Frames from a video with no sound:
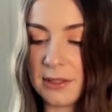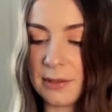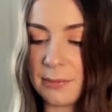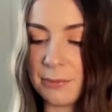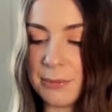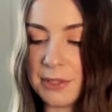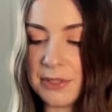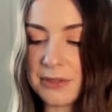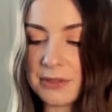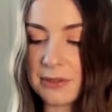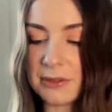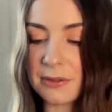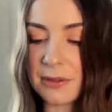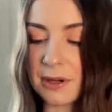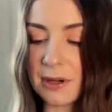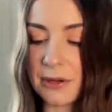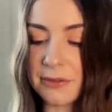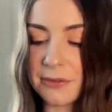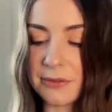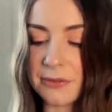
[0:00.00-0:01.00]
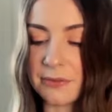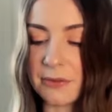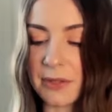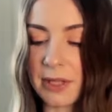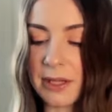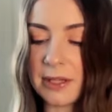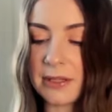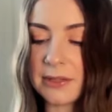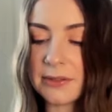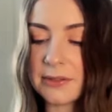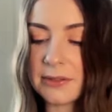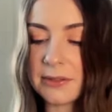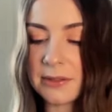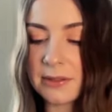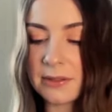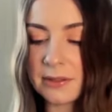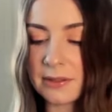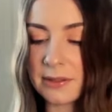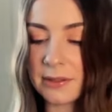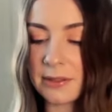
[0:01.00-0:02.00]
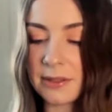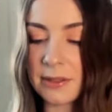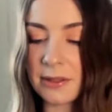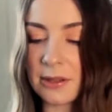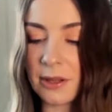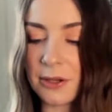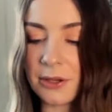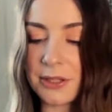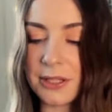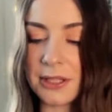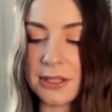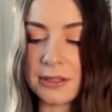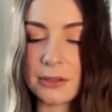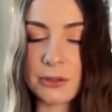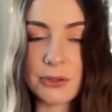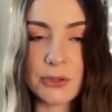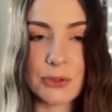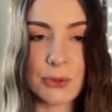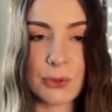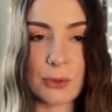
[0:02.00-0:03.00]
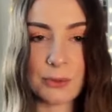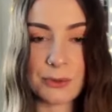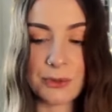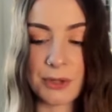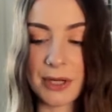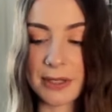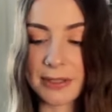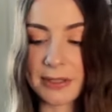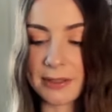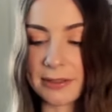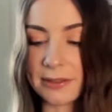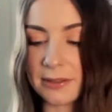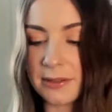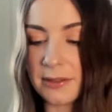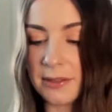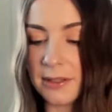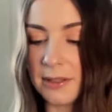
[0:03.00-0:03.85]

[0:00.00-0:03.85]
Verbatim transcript: Mystical Cards of Light, Cloudian Storm Dragon,